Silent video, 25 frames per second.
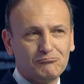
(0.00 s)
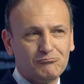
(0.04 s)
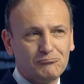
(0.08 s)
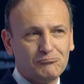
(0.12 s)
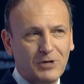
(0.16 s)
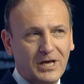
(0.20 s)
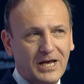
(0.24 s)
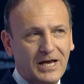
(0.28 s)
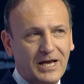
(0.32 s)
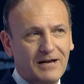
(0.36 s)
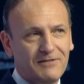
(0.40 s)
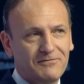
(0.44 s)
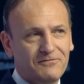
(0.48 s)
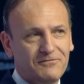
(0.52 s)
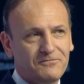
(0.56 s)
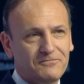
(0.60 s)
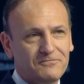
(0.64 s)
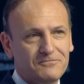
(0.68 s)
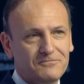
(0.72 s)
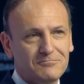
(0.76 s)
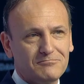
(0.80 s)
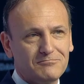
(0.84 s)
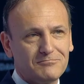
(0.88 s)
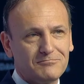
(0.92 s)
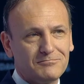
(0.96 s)
we have
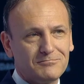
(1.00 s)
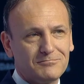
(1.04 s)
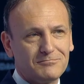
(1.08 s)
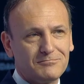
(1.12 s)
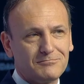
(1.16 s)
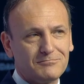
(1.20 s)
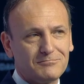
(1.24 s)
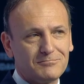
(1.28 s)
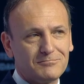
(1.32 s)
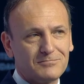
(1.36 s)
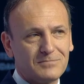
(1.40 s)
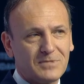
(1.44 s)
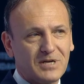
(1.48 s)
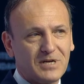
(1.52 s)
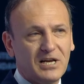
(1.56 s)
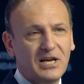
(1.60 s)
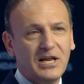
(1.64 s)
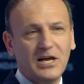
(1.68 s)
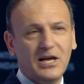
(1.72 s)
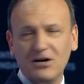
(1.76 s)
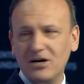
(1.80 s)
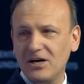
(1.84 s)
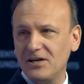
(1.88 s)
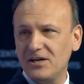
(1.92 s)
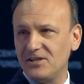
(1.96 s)

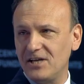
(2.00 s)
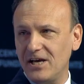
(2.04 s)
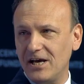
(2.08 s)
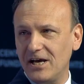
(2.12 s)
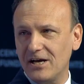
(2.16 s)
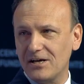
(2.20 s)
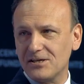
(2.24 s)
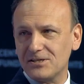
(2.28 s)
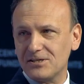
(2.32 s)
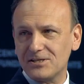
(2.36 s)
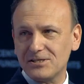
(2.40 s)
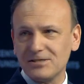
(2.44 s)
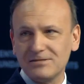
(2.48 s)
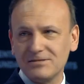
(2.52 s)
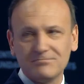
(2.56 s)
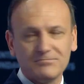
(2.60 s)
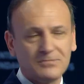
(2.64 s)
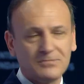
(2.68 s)
clear ideas,